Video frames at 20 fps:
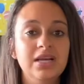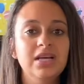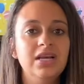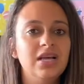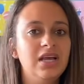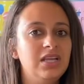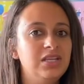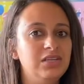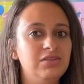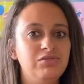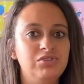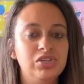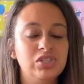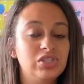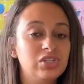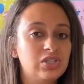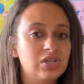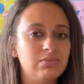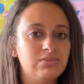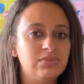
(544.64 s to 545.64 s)
and you've just
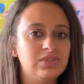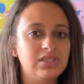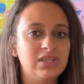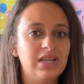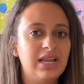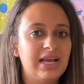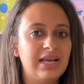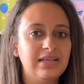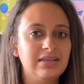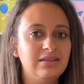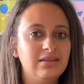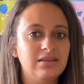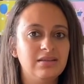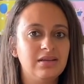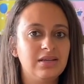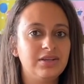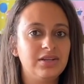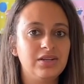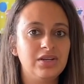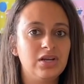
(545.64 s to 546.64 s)
come to like, I
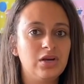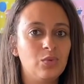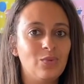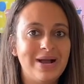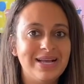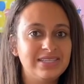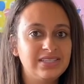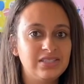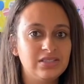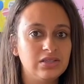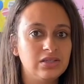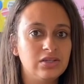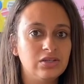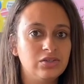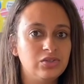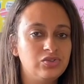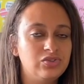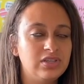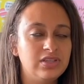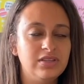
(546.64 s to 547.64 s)
don't know, a Western
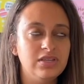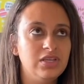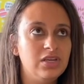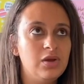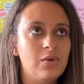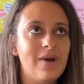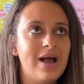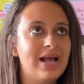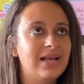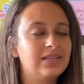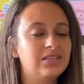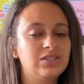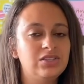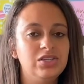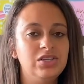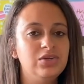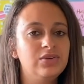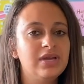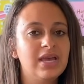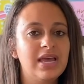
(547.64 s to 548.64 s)
country, the US,
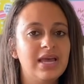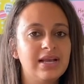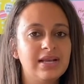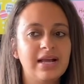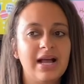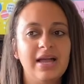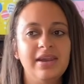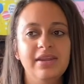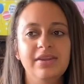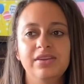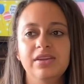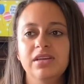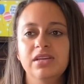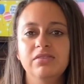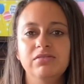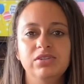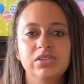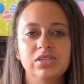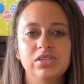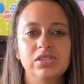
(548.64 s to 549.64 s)
UK, Canada, you've
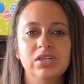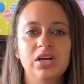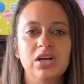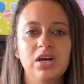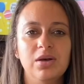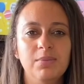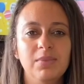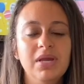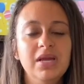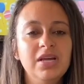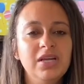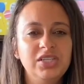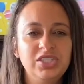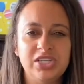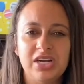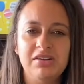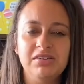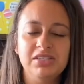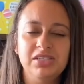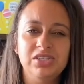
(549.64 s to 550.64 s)
just come,
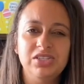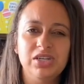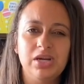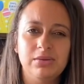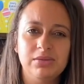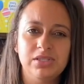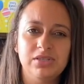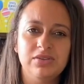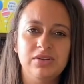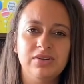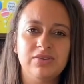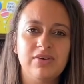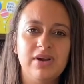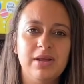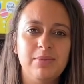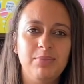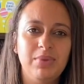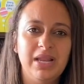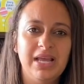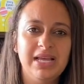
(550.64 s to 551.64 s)
charity shops are a
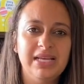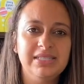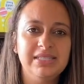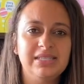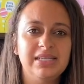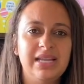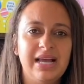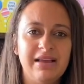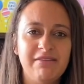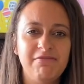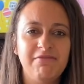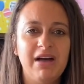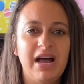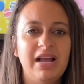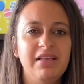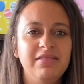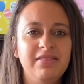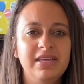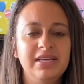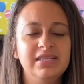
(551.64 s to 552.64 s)
great place to like
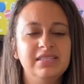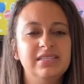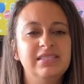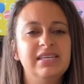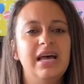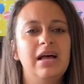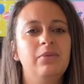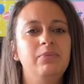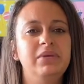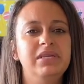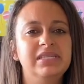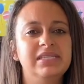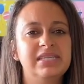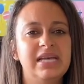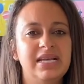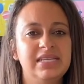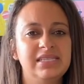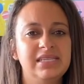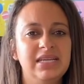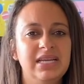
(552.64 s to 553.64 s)
find things to help you
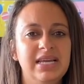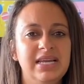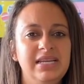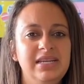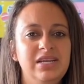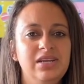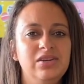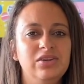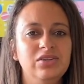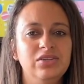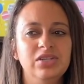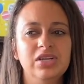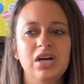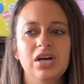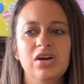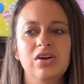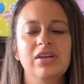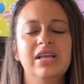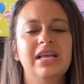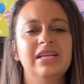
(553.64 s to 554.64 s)
settle in. You could go
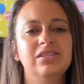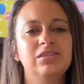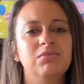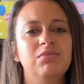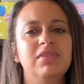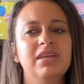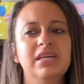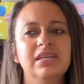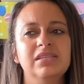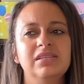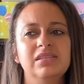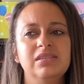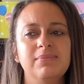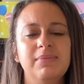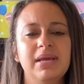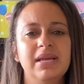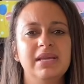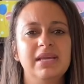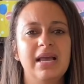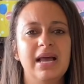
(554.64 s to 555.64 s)
and get some things to
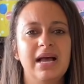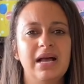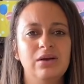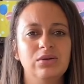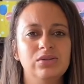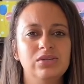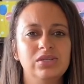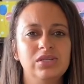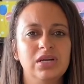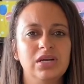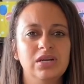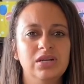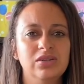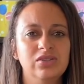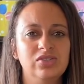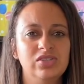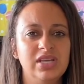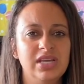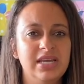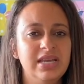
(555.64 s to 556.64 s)
make your house
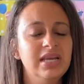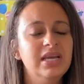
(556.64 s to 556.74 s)
cozy,